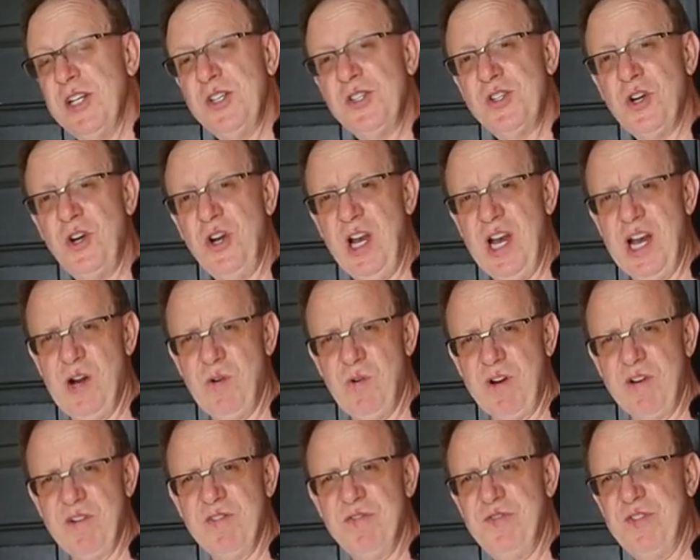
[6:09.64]
show you how we're
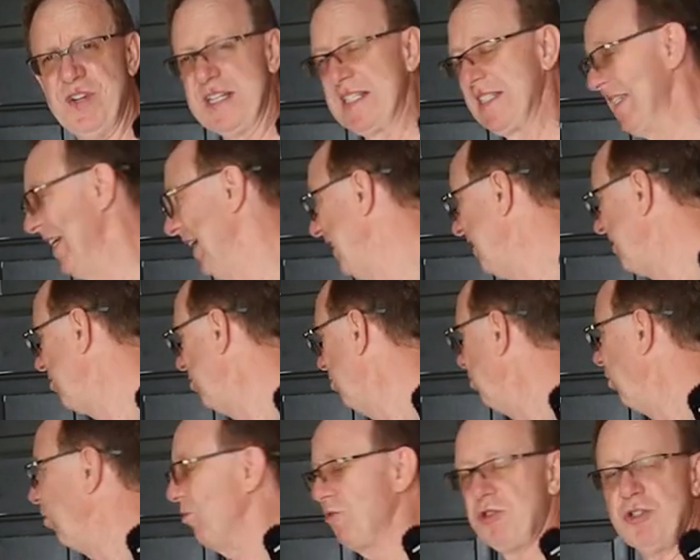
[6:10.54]
gonna fix that so it
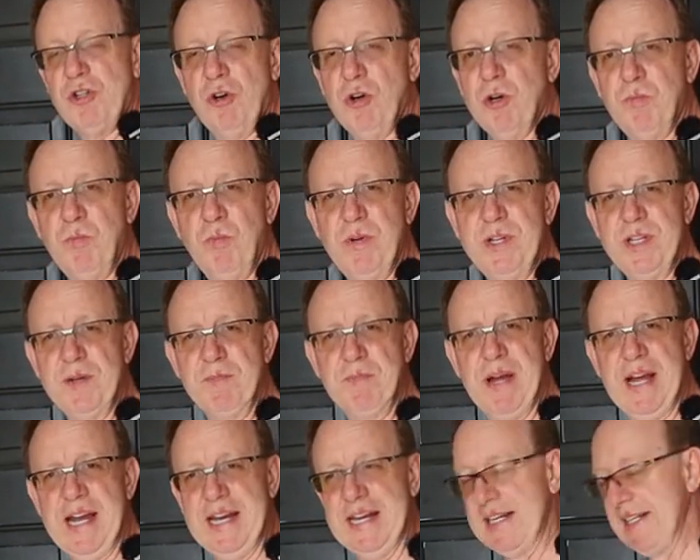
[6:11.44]
won't show up when you
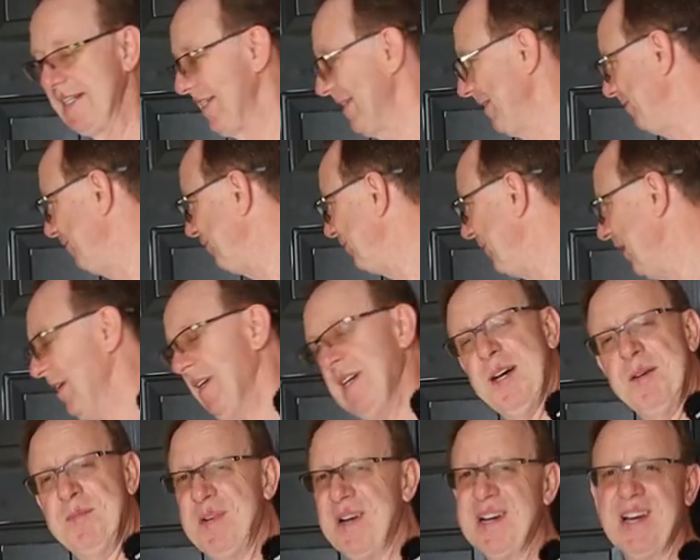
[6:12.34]
paint it.
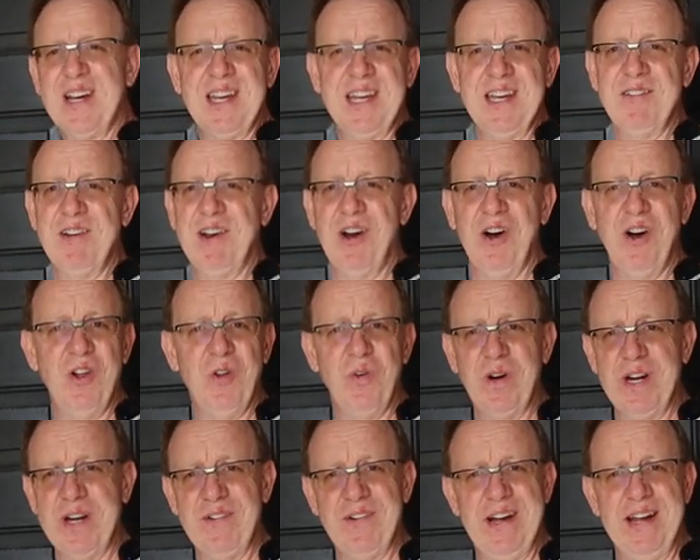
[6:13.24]
I'm not gonna give it all
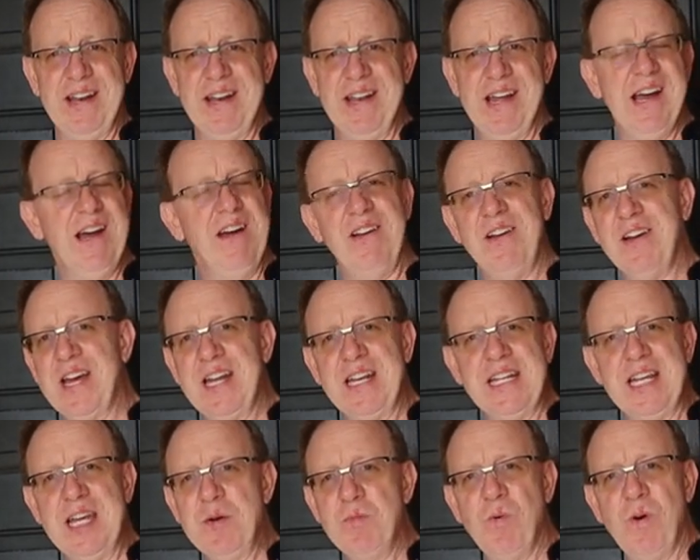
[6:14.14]
away right now, you're gonna have
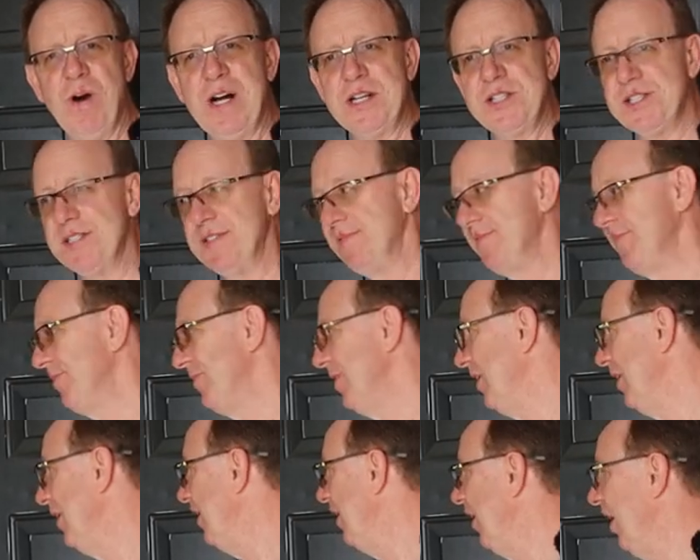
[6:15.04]
to keep watching.
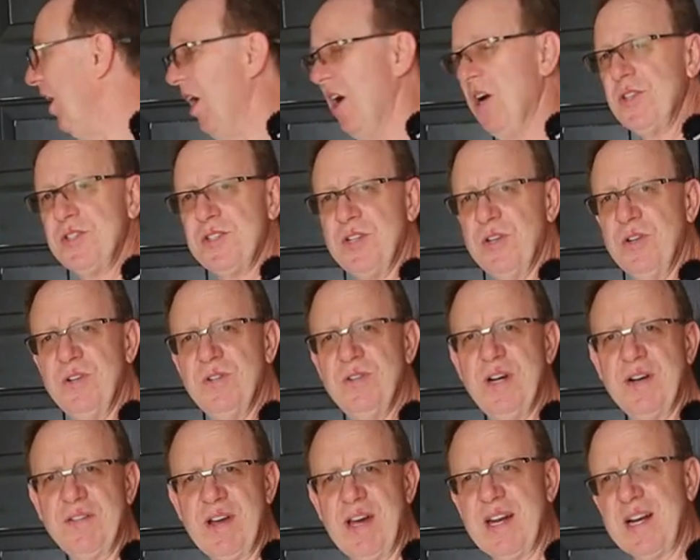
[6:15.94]
Also,
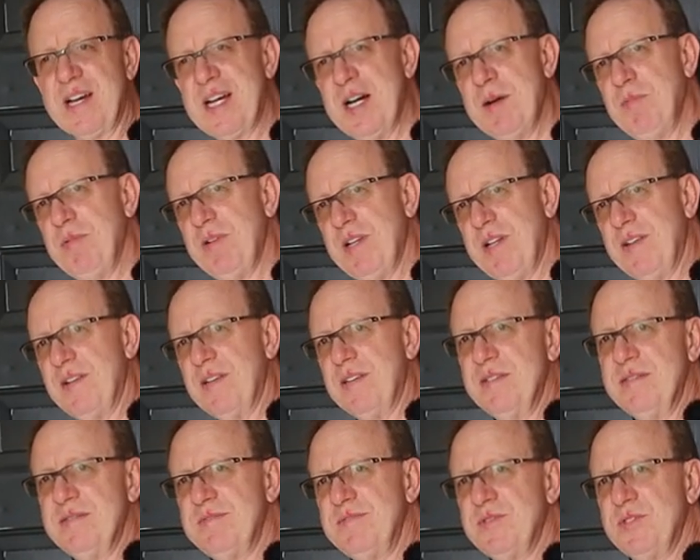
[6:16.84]
I've got a couple
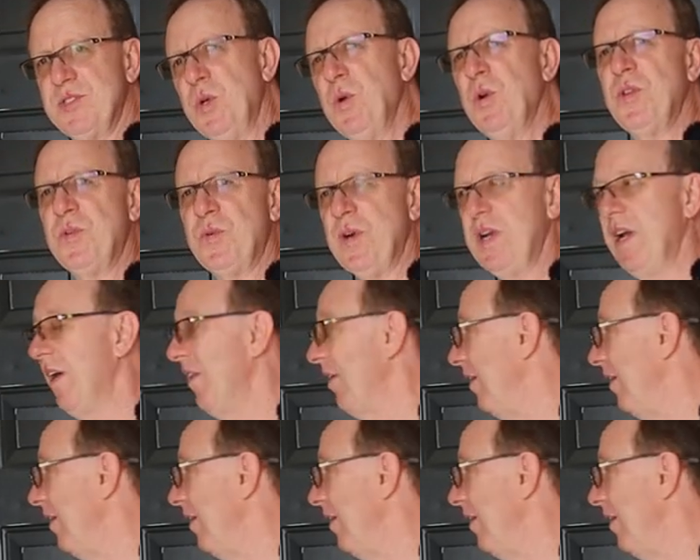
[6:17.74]
other, two or three